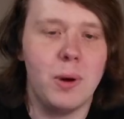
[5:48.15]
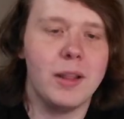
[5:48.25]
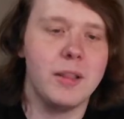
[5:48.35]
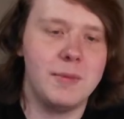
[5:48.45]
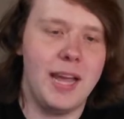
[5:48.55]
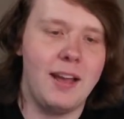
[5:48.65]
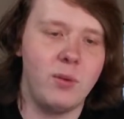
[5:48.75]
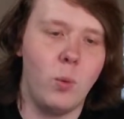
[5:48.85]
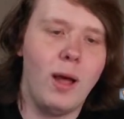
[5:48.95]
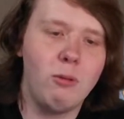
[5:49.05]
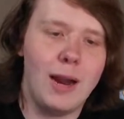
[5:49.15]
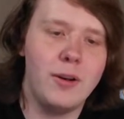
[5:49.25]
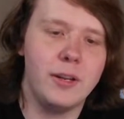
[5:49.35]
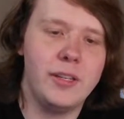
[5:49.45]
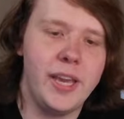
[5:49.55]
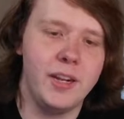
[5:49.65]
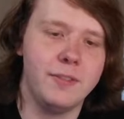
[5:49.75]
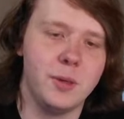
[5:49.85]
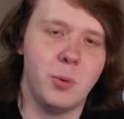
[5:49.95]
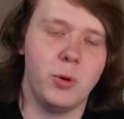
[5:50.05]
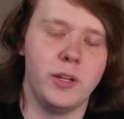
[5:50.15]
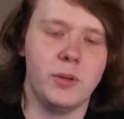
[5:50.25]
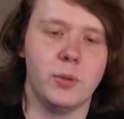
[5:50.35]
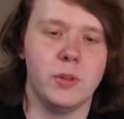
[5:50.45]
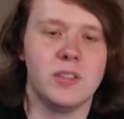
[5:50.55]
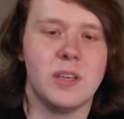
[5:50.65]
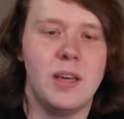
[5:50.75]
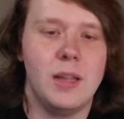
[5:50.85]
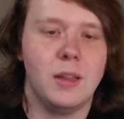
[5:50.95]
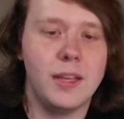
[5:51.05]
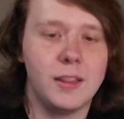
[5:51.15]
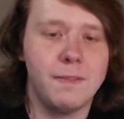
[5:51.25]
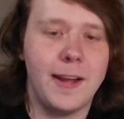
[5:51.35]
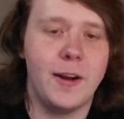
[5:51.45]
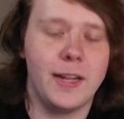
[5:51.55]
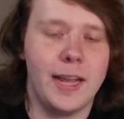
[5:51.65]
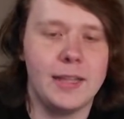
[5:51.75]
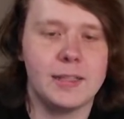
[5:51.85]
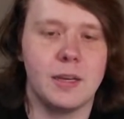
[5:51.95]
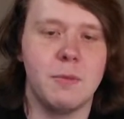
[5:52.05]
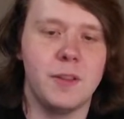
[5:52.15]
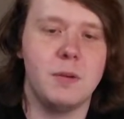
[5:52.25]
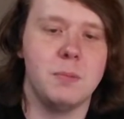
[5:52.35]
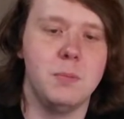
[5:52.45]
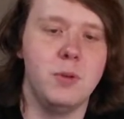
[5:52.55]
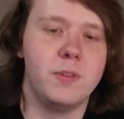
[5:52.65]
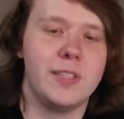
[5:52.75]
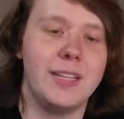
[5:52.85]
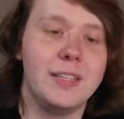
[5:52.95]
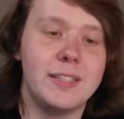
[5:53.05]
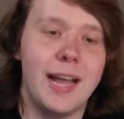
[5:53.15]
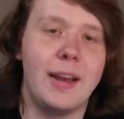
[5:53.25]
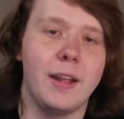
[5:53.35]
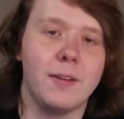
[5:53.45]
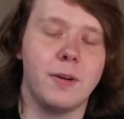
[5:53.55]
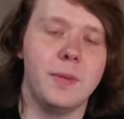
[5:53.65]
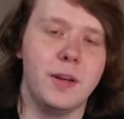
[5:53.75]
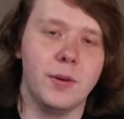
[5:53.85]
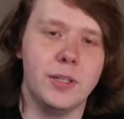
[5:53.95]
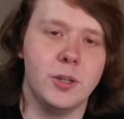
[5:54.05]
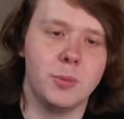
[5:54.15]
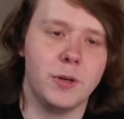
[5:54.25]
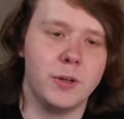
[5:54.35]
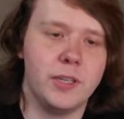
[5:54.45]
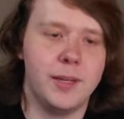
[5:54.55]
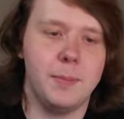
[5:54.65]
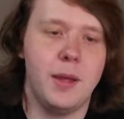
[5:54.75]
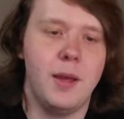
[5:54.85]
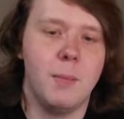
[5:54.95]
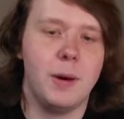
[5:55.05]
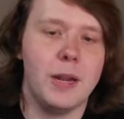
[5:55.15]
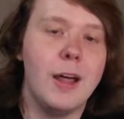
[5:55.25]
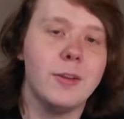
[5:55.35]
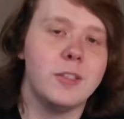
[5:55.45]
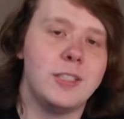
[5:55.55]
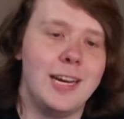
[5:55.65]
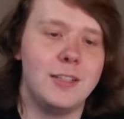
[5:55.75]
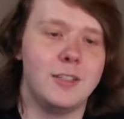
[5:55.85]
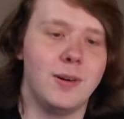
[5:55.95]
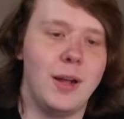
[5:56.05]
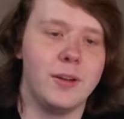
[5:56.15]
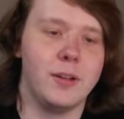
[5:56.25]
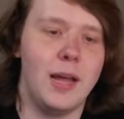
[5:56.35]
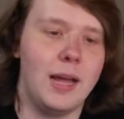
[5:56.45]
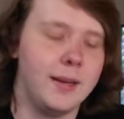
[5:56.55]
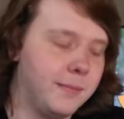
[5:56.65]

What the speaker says: wanted them to have a well-rounded kit of supporting tools. Like the Fire Cat, some of their moves stayed static from the original prototype, but others changed around a lot.